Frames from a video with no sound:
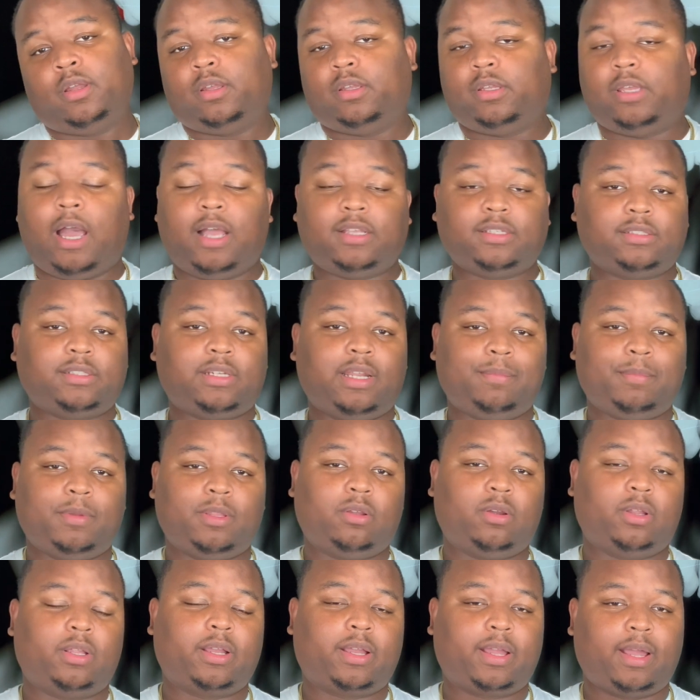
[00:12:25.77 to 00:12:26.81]
y'all just let me
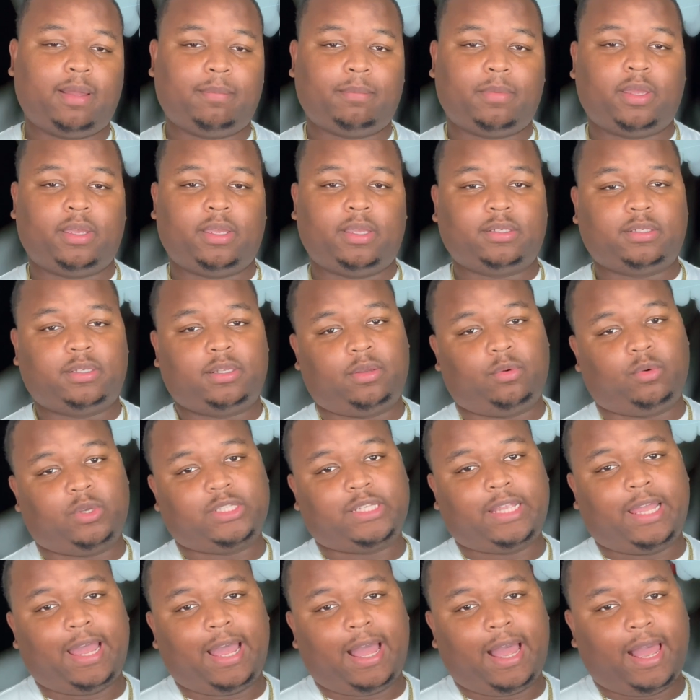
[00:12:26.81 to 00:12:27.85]
know in the comment, was
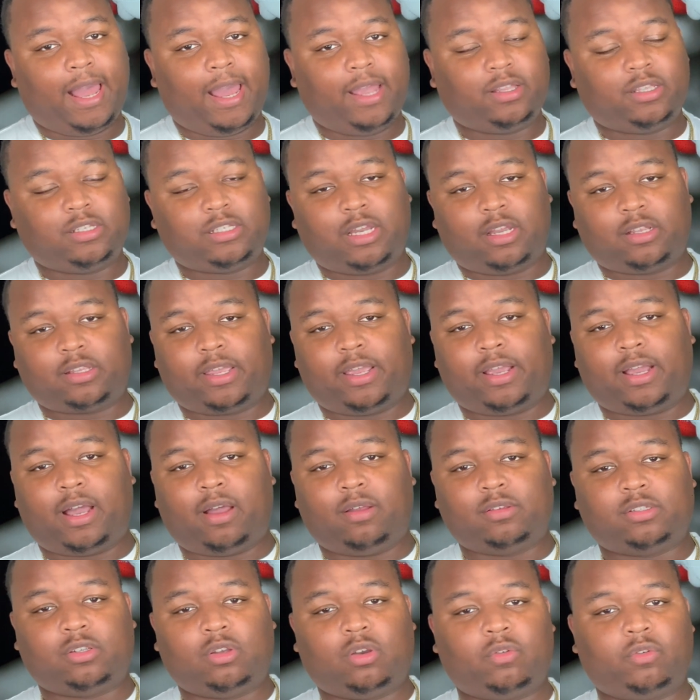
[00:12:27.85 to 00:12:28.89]
that high? Did y'all think I
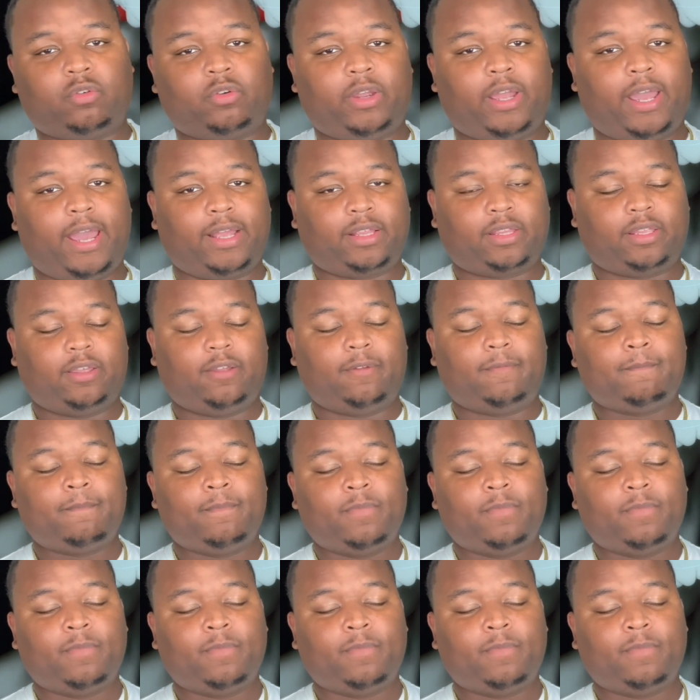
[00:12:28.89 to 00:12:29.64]
was overreacting?